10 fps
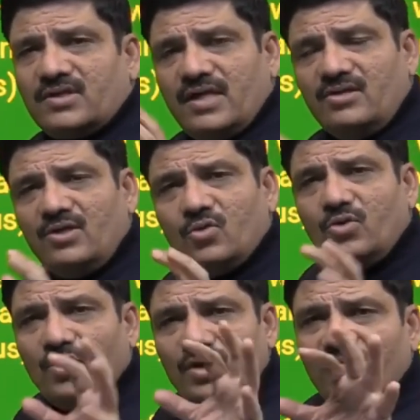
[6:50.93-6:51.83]
and the
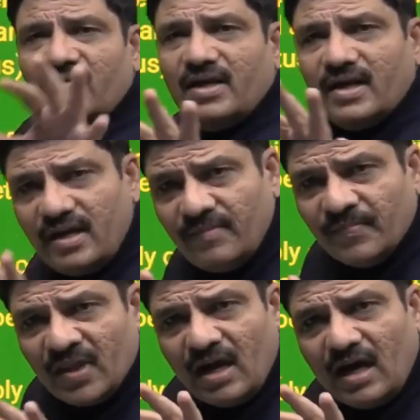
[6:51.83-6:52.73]
chorionic villi
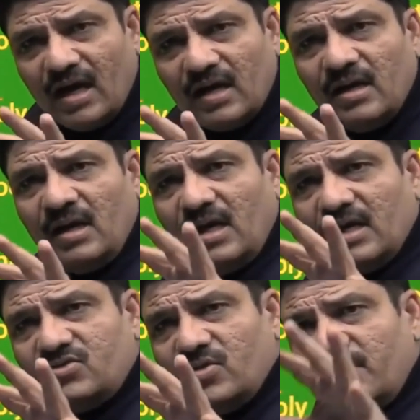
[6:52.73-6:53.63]
are
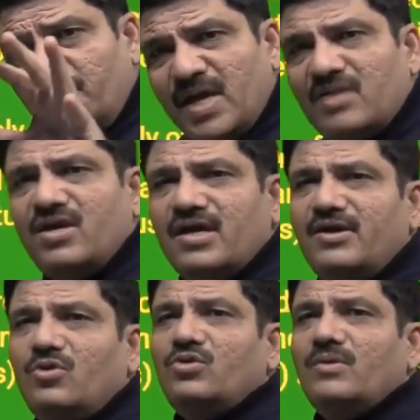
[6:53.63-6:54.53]
actually bathing
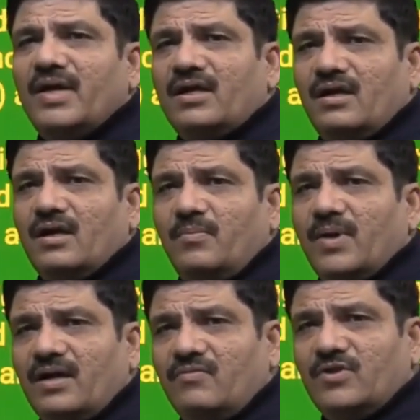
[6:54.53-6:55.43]
into the maternal blood,